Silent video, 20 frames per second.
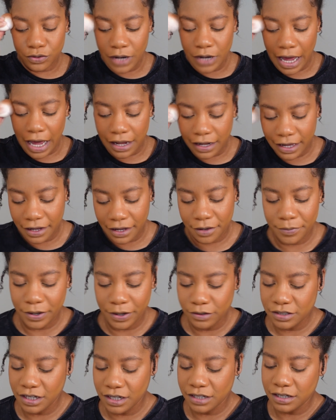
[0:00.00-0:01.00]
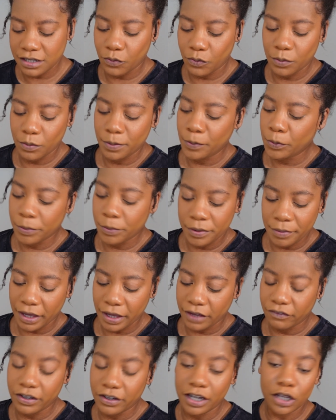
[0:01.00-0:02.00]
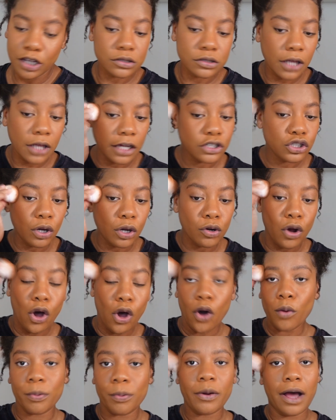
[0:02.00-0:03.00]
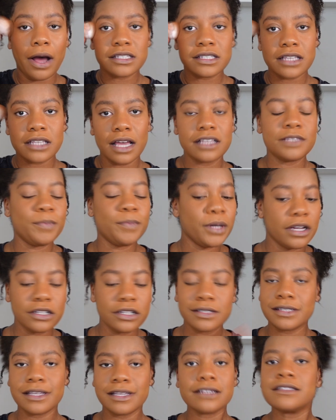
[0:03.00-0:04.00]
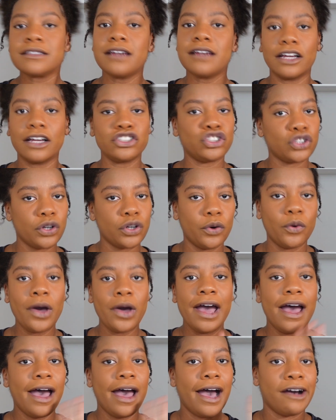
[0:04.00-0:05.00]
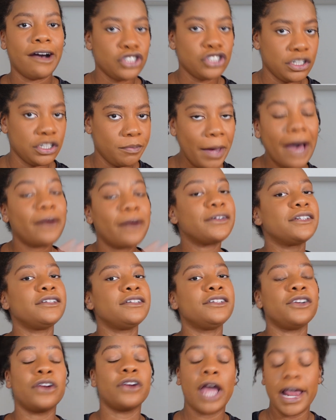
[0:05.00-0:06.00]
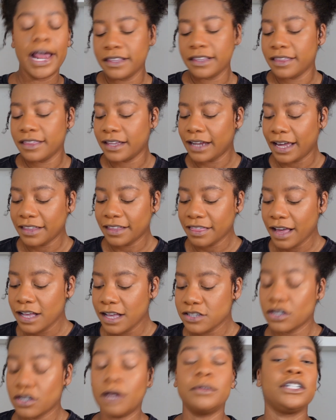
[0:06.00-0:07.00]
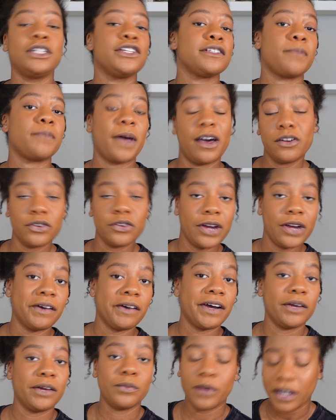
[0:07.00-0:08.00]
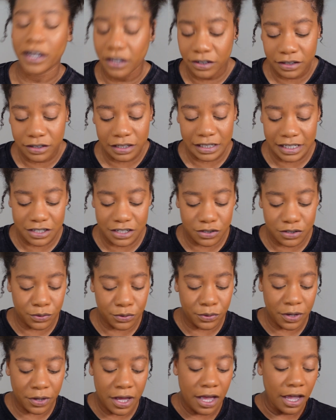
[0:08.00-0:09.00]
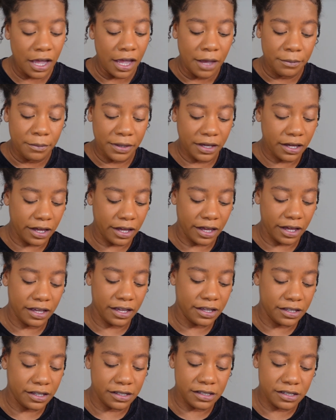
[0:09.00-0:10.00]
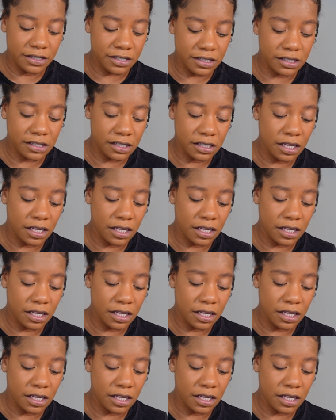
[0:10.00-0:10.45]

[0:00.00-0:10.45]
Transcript: not like about TikTok when people be making videos, like show the whole process, because sis did not show how she powdered or anything like that. So I'm gonna just powder how I regularly do, because